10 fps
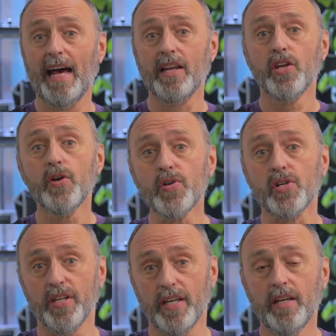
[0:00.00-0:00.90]
And
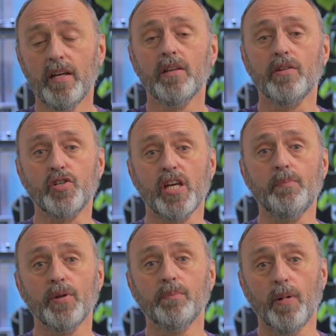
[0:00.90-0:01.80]
usually, the
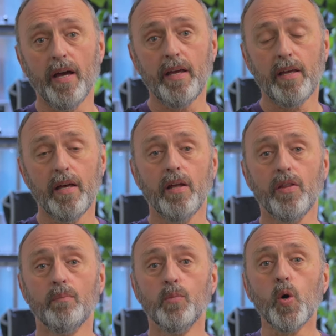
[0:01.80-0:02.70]
cheaper the bike,
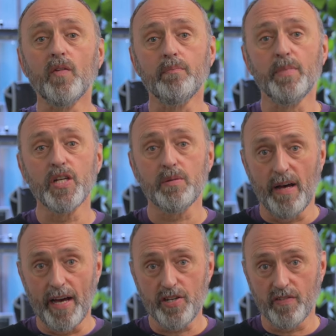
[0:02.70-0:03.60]
the more of a
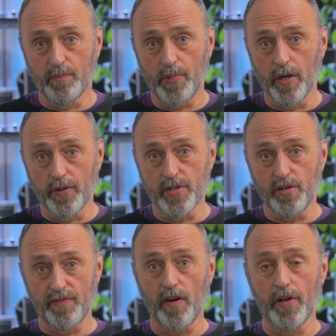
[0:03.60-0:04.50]
mishmash of
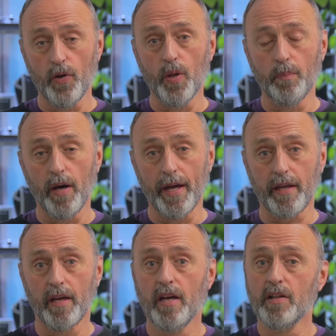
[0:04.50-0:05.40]
components you find on the bike.